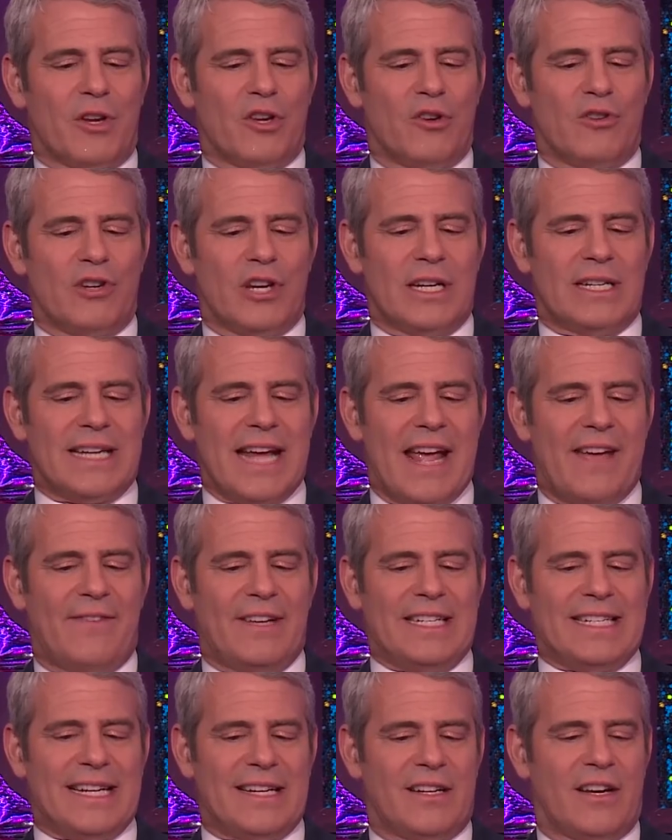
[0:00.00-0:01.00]
reunion,
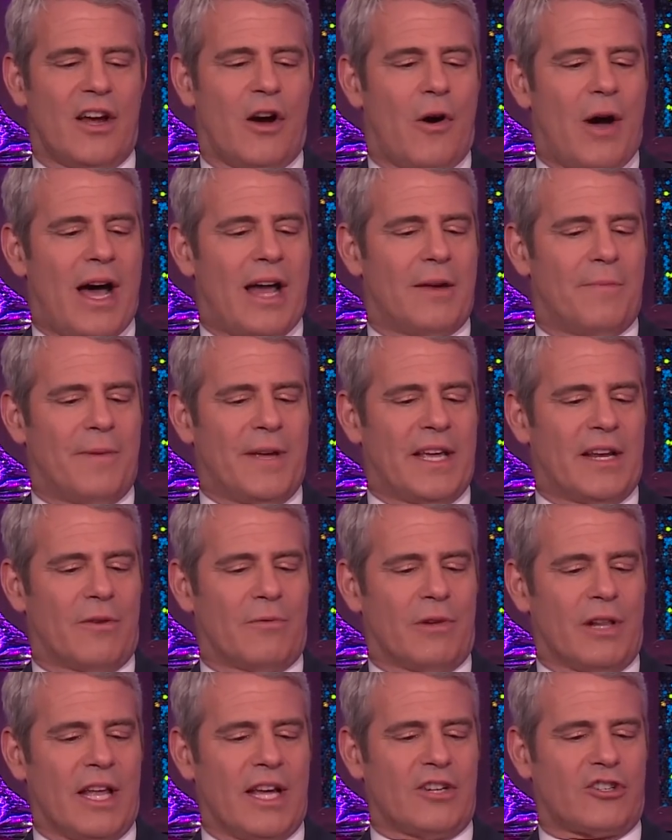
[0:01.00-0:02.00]
David didn't know how to be in a
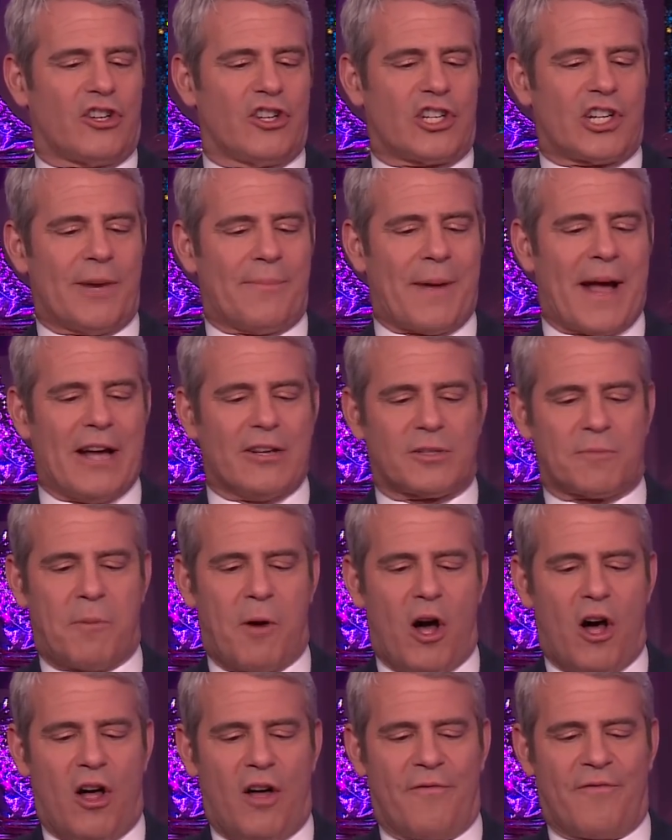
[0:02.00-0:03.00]
relationship. How's
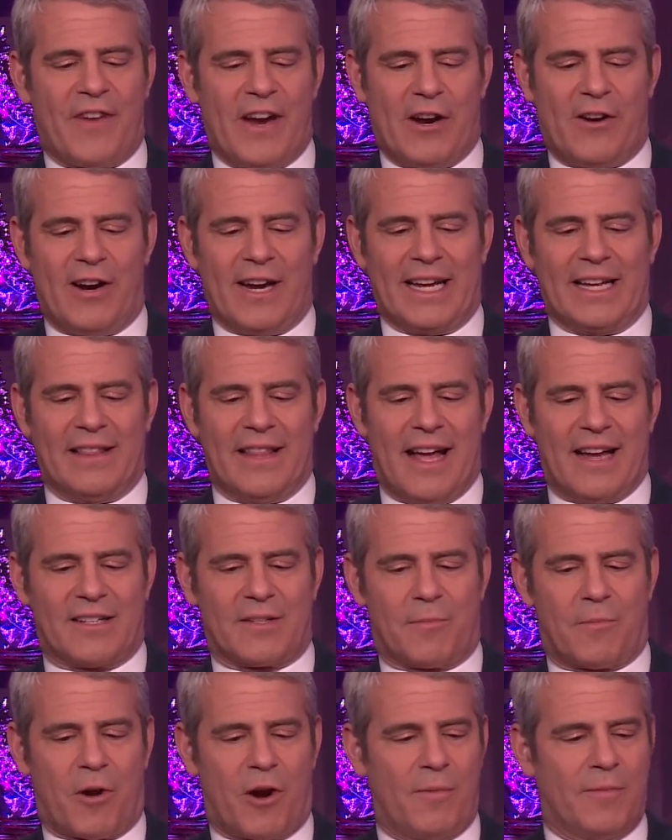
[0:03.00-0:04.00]
Paul faring in that
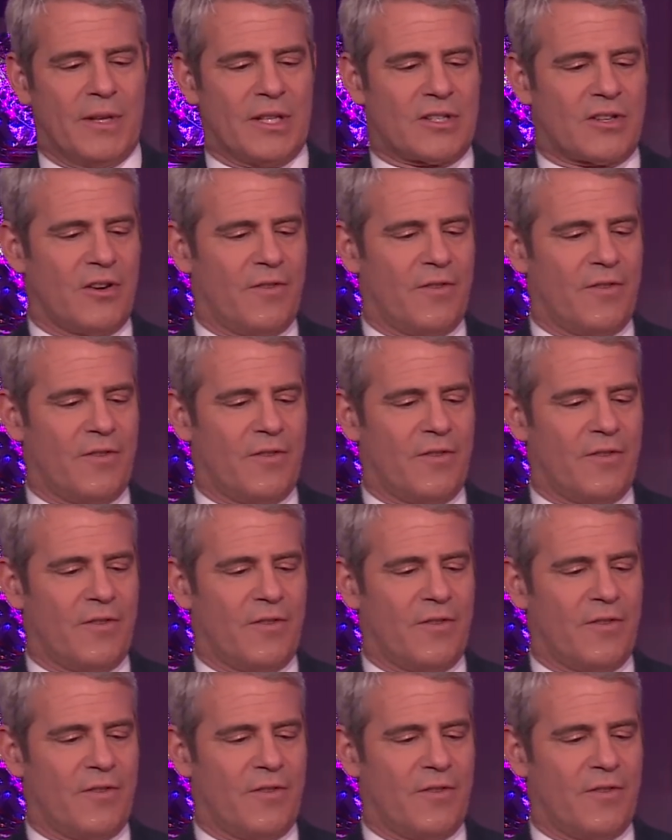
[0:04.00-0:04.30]
department